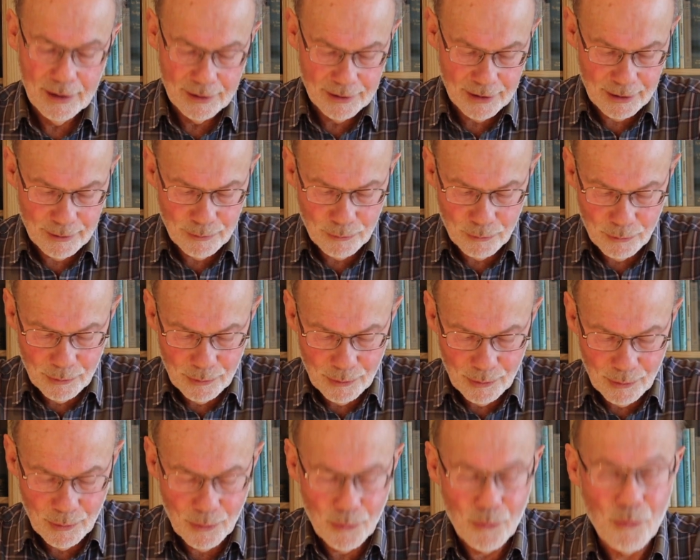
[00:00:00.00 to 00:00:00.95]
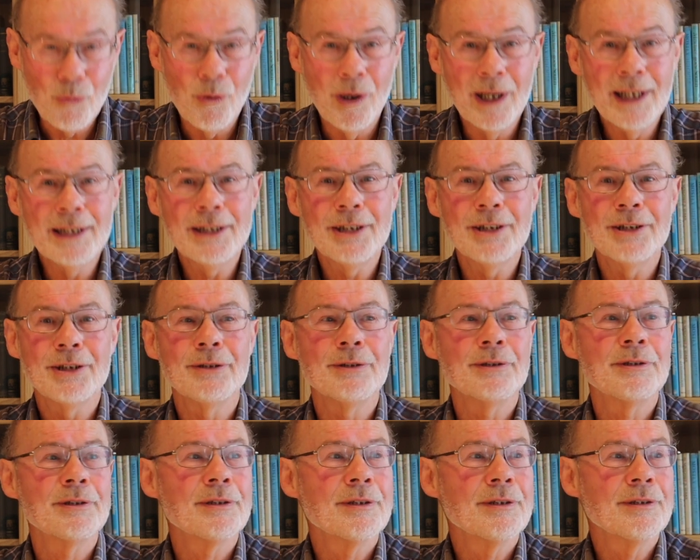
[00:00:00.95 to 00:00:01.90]
Now, why
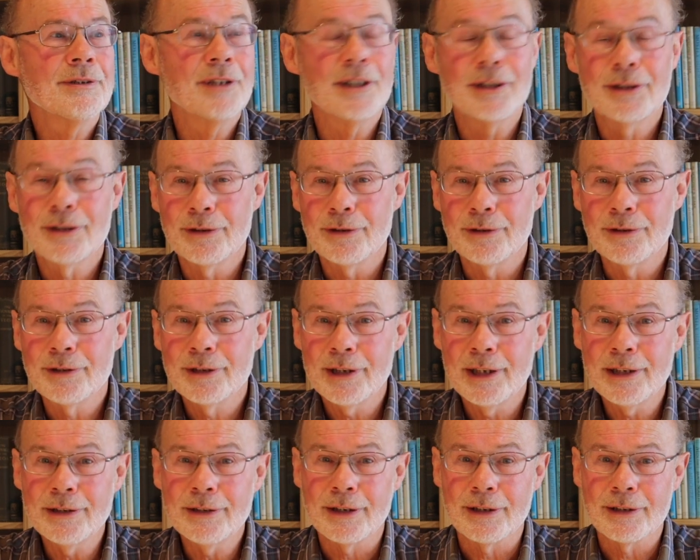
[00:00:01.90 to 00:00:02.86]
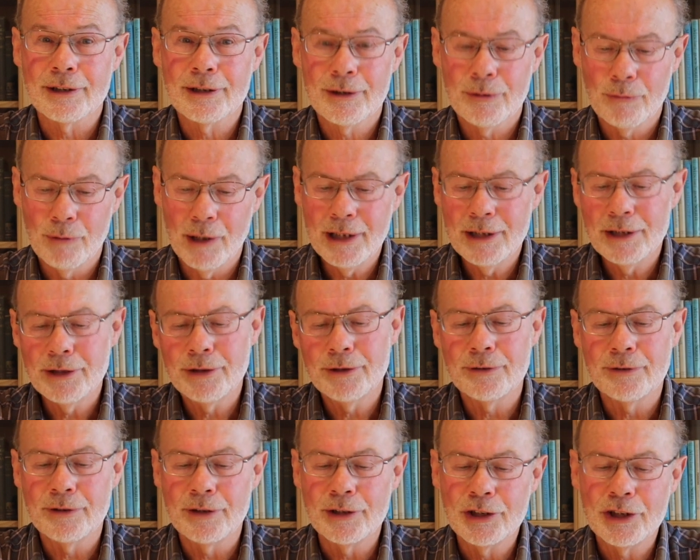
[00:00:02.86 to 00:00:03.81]
should this concern us? Why should the